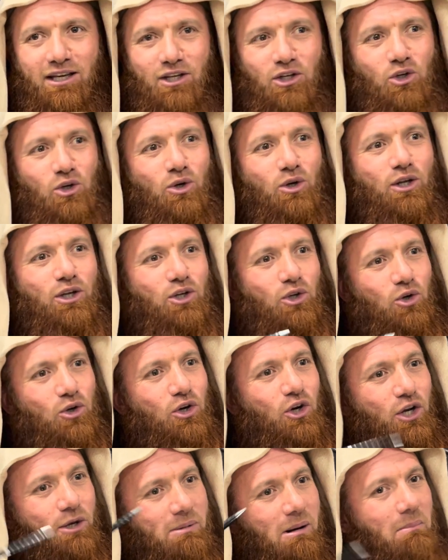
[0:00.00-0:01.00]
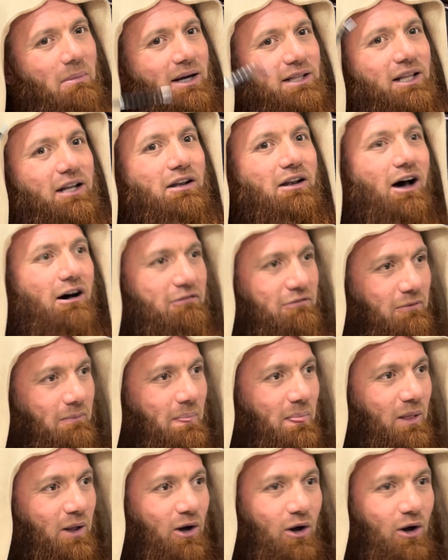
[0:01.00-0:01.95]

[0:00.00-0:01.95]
You remember the love